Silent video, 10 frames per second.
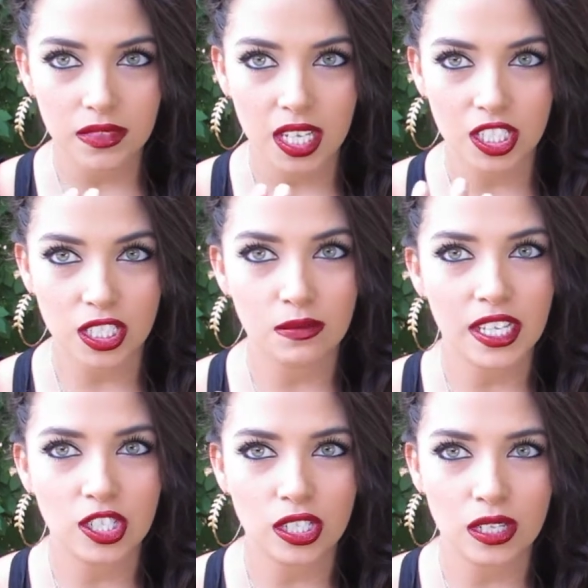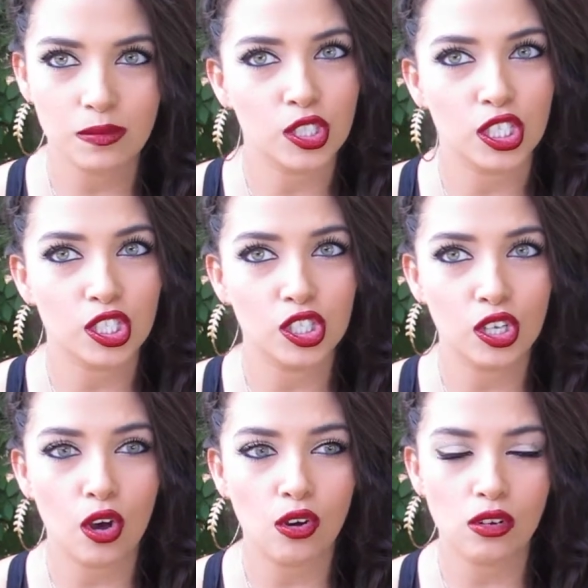It just makes your lips look so
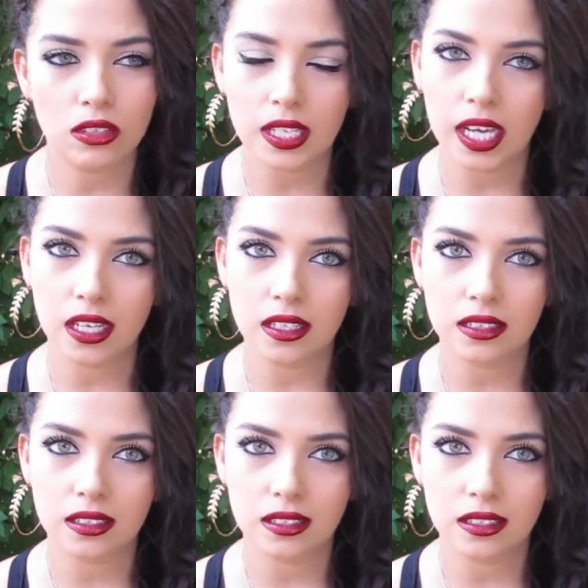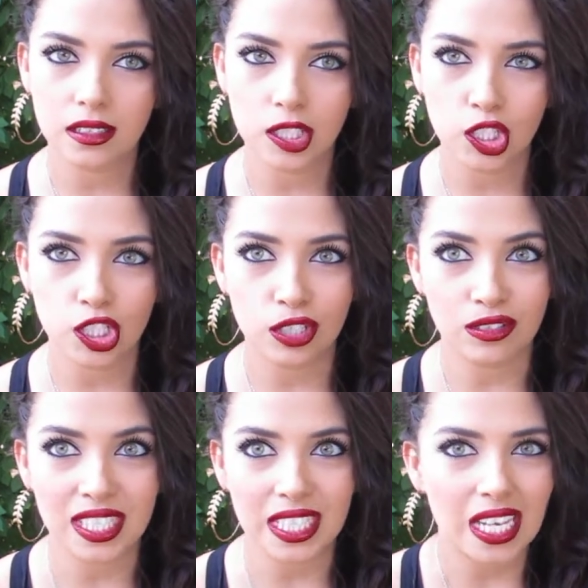like
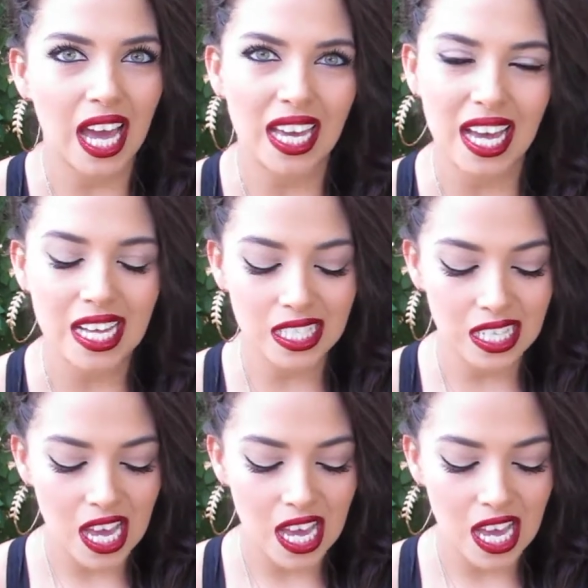juicy, I guess.